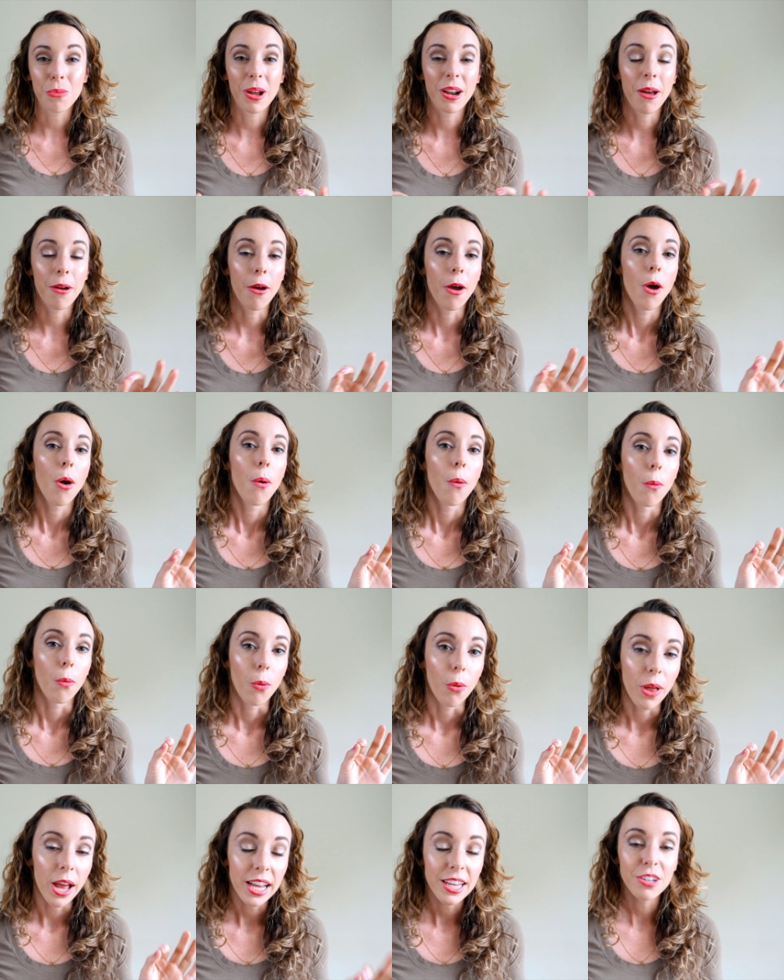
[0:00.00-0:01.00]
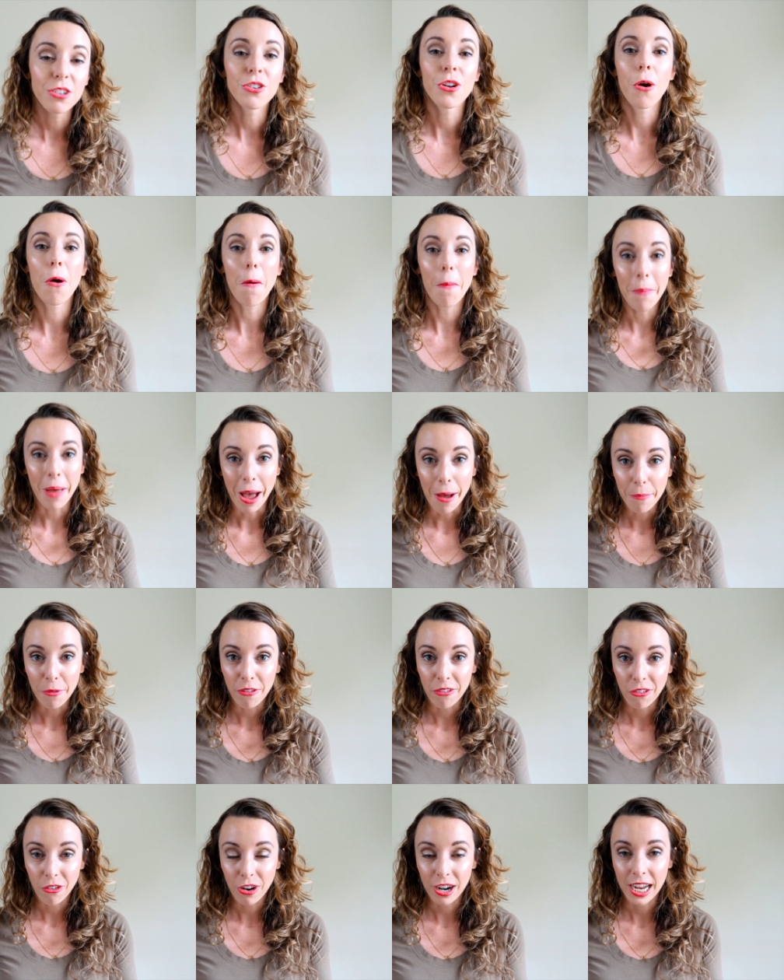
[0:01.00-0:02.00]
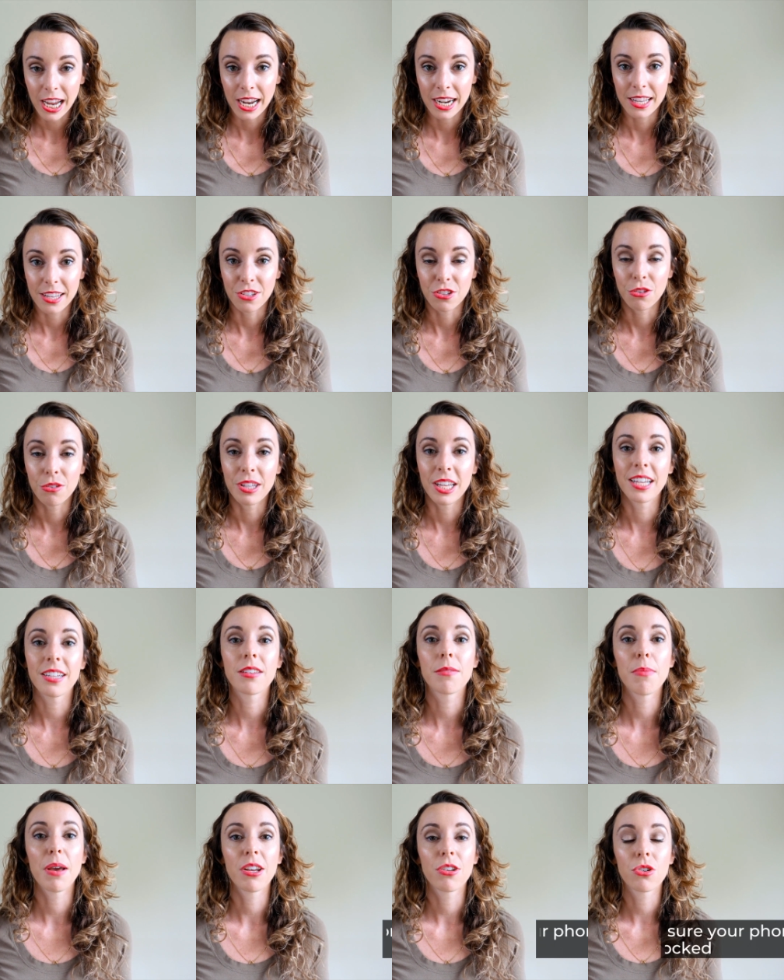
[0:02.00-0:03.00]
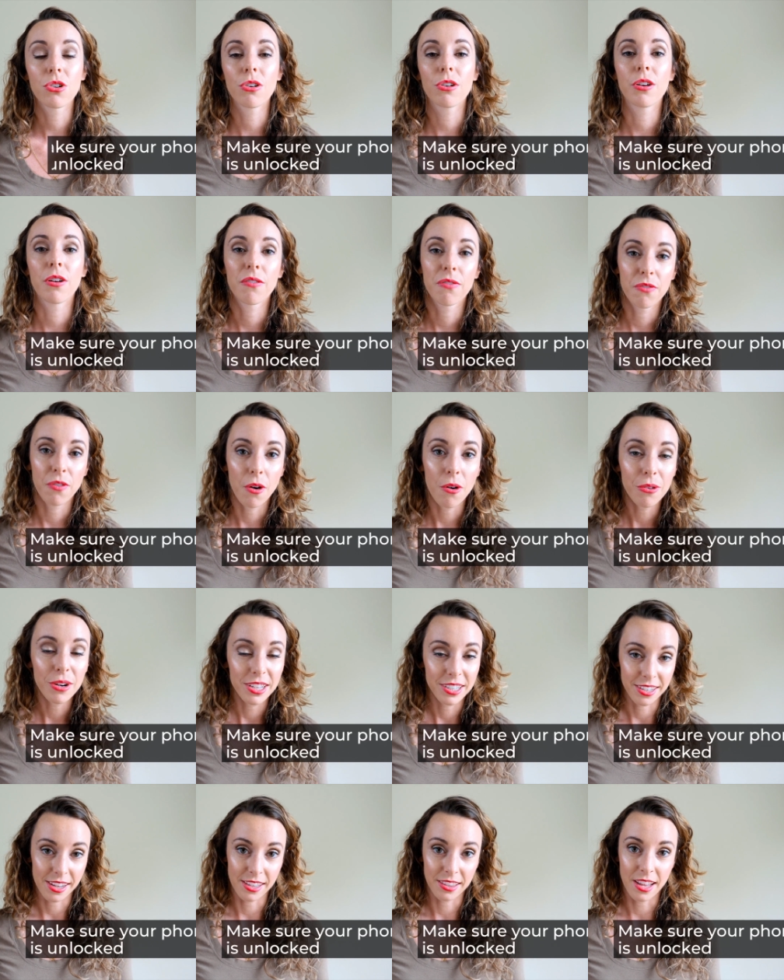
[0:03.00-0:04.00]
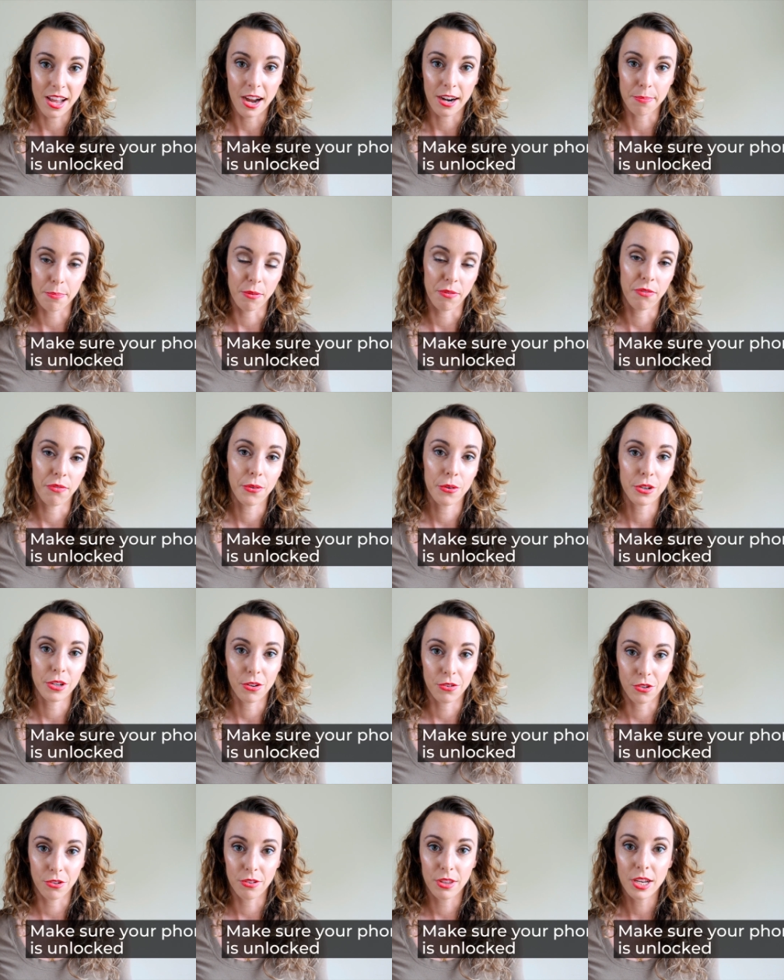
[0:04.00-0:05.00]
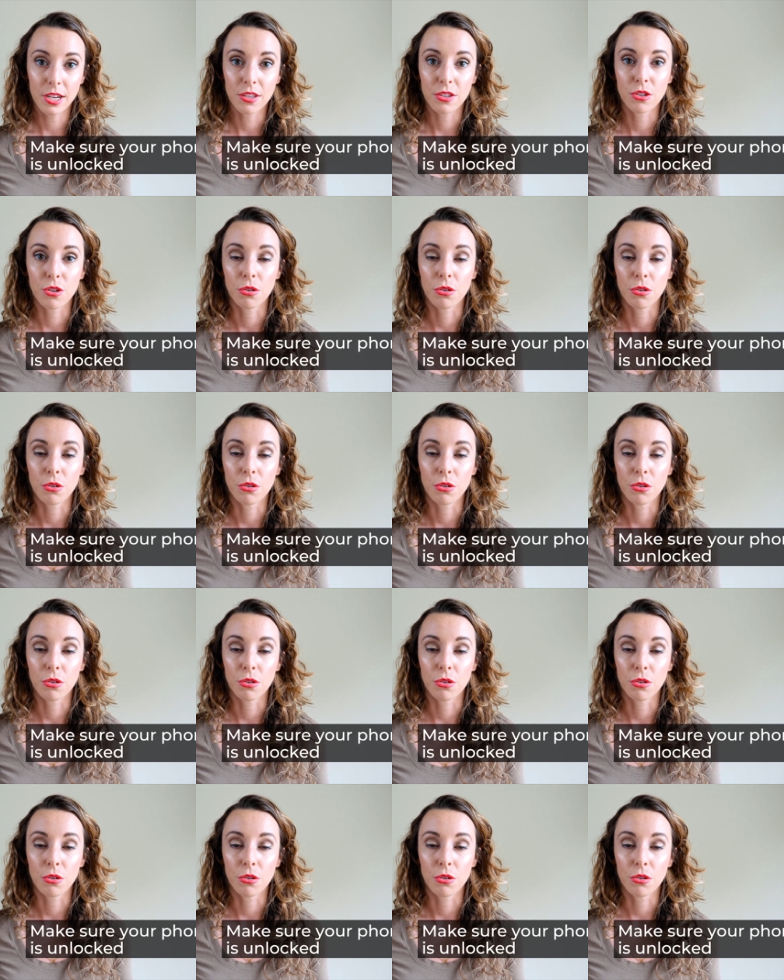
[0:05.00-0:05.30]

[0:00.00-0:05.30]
wanna let you know about beforehand is you need to make sure your phone is unlocked before you do this.